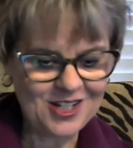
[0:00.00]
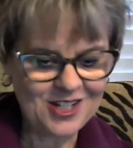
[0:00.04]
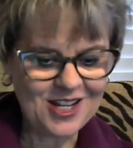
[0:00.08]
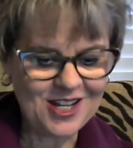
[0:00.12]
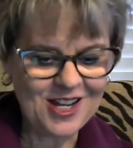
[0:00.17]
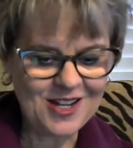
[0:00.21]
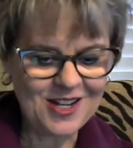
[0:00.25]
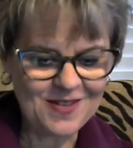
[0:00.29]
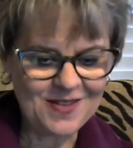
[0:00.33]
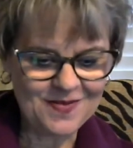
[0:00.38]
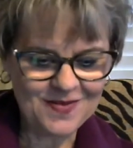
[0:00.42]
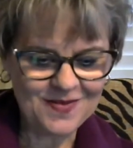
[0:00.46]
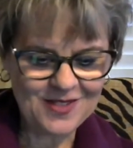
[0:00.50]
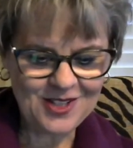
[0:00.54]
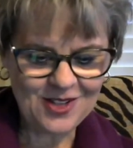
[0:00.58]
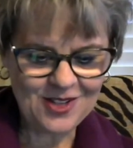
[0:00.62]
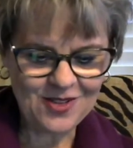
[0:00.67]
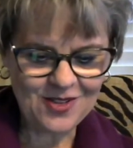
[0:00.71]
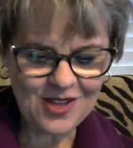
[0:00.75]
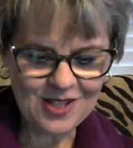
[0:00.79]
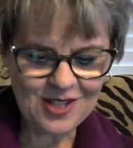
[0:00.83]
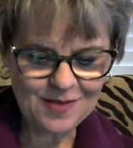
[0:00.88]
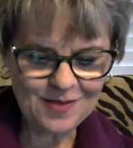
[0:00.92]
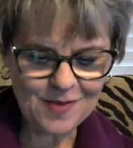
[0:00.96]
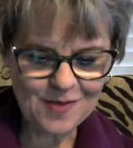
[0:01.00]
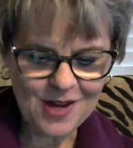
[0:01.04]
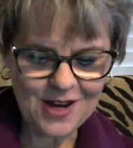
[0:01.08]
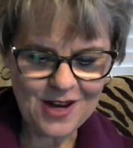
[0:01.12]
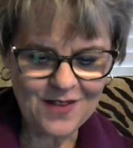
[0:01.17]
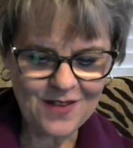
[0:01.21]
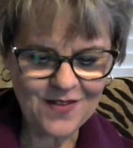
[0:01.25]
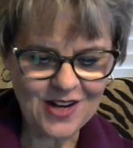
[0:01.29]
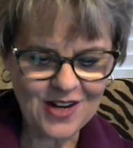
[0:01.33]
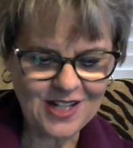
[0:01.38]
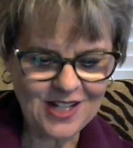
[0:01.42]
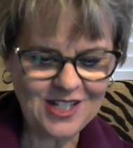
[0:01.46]
Um, so that's my
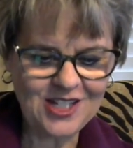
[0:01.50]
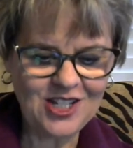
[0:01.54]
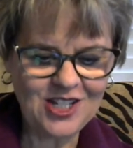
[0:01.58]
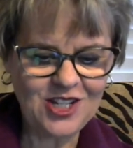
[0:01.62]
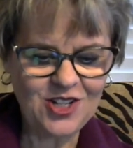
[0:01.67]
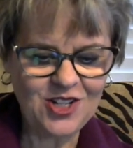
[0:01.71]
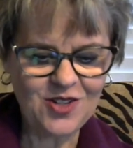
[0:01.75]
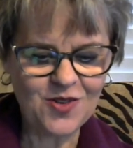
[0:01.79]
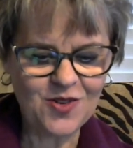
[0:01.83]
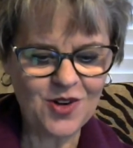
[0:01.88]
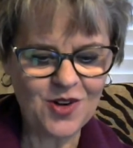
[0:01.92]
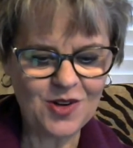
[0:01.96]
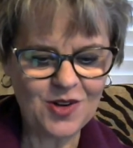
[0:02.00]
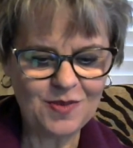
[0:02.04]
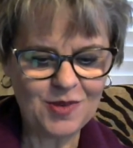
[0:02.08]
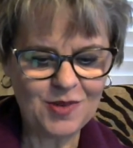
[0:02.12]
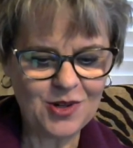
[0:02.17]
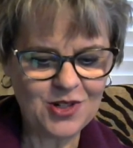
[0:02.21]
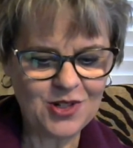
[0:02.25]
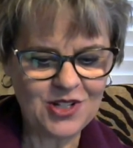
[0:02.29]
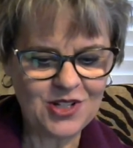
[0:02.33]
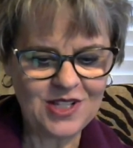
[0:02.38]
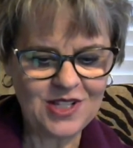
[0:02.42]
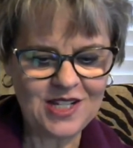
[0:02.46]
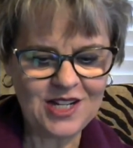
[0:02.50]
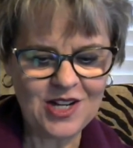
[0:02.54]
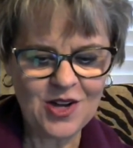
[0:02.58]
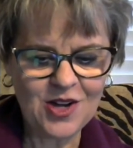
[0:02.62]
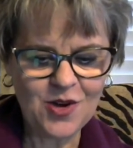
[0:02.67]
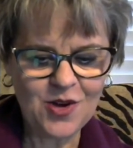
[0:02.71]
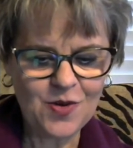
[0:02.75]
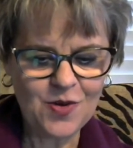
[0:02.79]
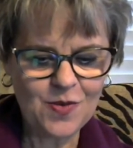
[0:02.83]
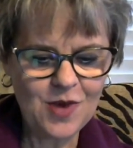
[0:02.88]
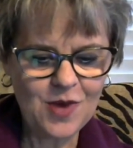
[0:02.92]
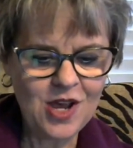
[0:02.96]
advice to you on purchasing a
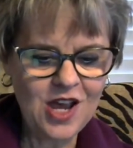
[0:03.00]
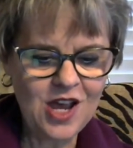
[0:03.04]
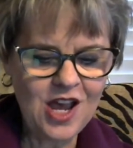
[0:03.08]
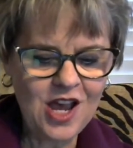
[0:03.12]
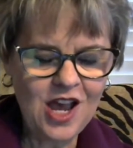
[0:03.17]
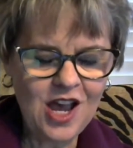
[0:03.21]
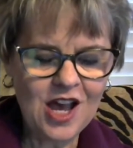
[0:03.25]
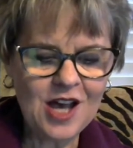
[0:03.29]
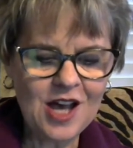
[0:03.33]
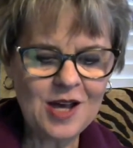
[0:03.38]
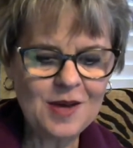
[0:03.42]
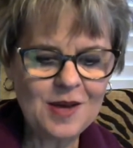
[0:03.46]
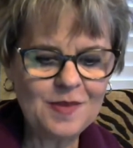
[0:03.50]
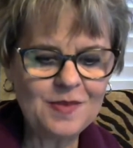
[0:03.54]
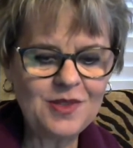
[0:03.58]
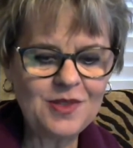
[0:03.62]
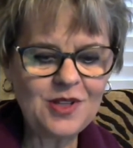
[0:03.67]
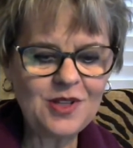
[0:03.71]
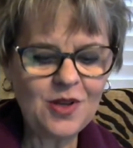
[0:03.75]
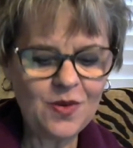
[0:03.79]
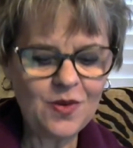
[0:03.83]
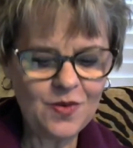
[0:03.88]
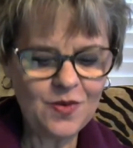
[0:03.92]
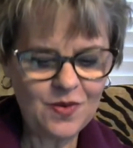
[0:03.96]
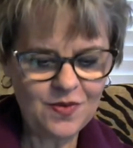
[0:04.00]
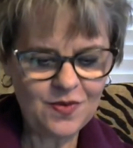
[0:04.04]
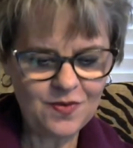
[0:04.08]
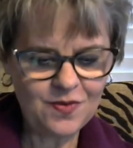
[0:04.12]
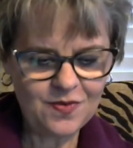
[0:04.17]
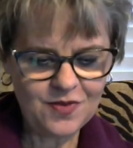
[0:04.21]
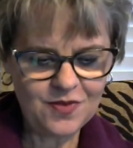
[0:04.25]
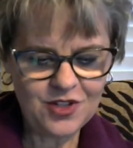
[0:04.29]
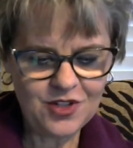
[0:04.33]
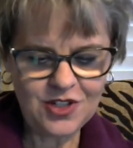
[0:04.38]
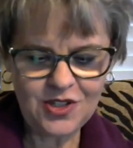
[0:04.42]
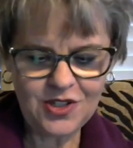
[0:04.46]
home. Um, so
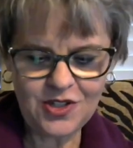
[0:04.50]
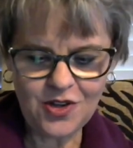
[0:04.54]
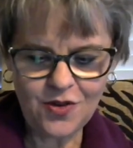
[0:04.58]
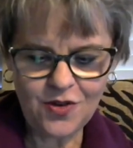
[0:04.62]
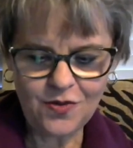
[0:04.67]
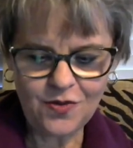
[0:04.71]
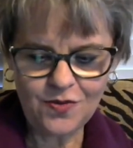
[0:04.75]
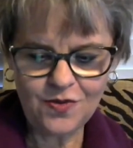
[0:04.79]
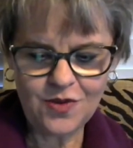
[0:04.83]
just don't